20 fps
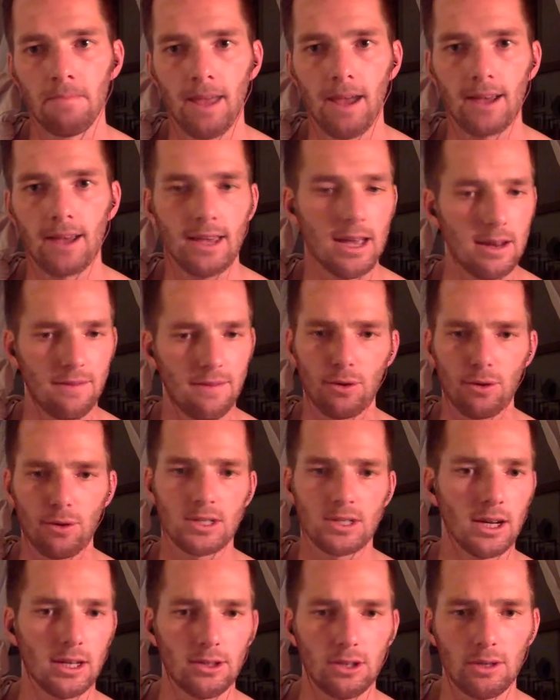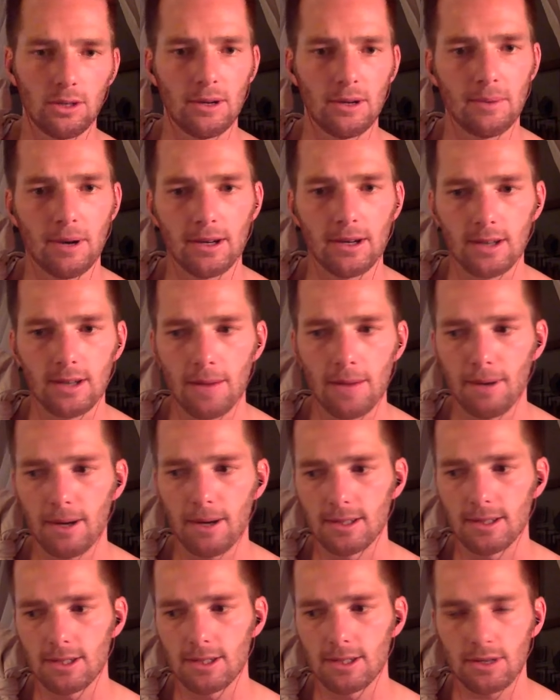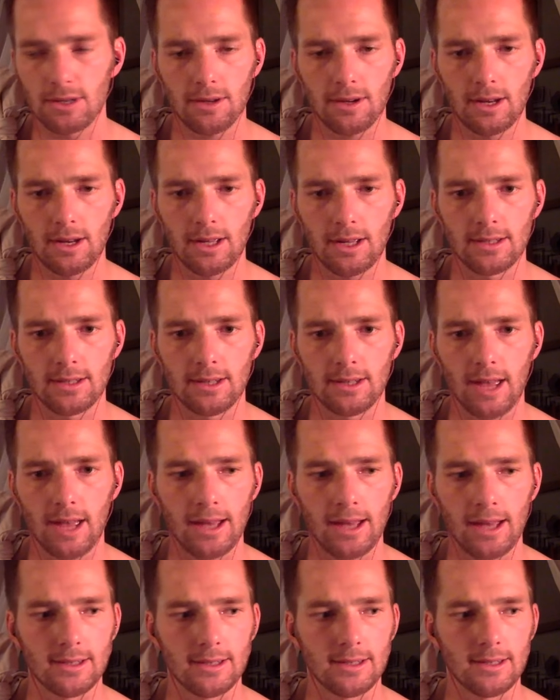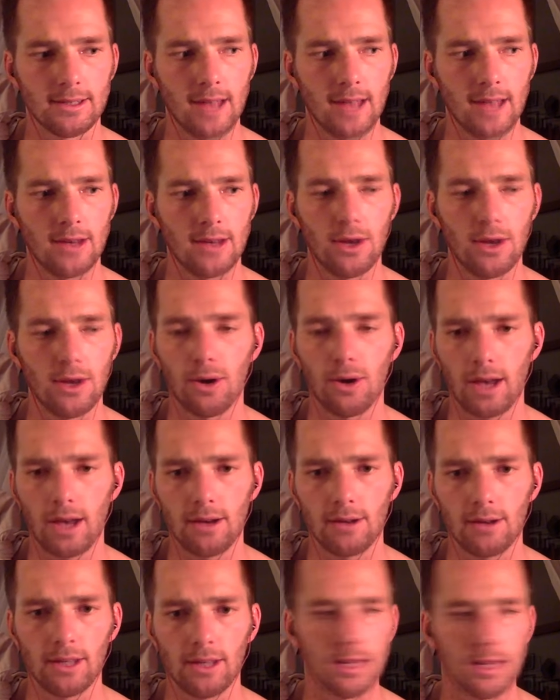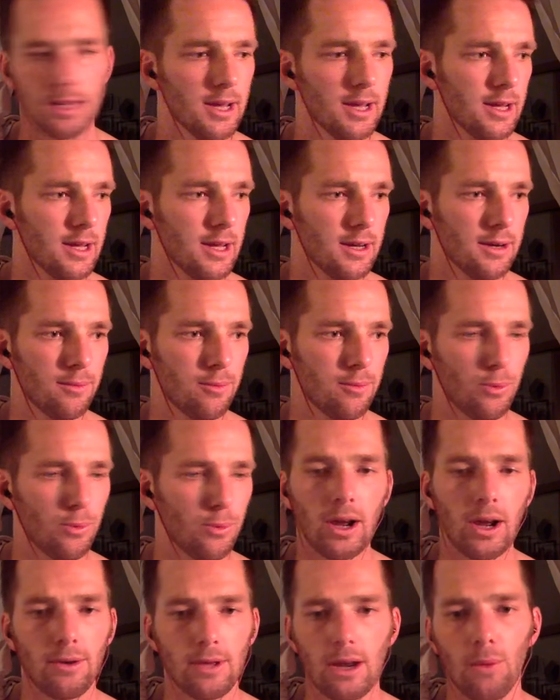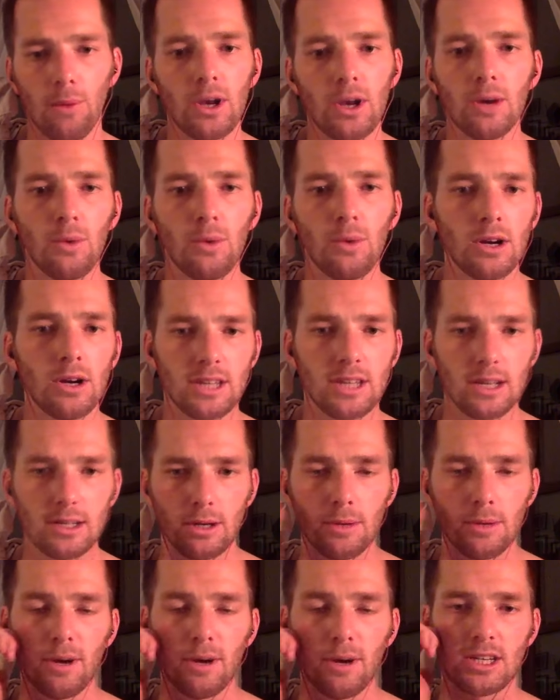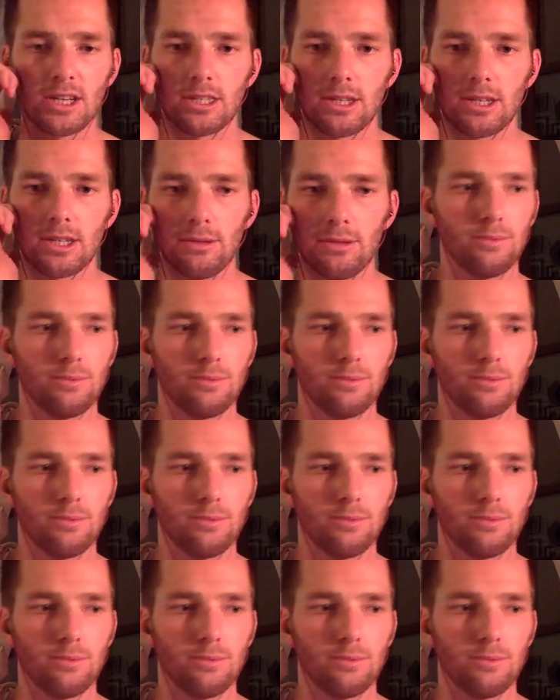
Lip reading: Kate, if you want to talk a little bit about strength training and yoga, I know we don't dig too much into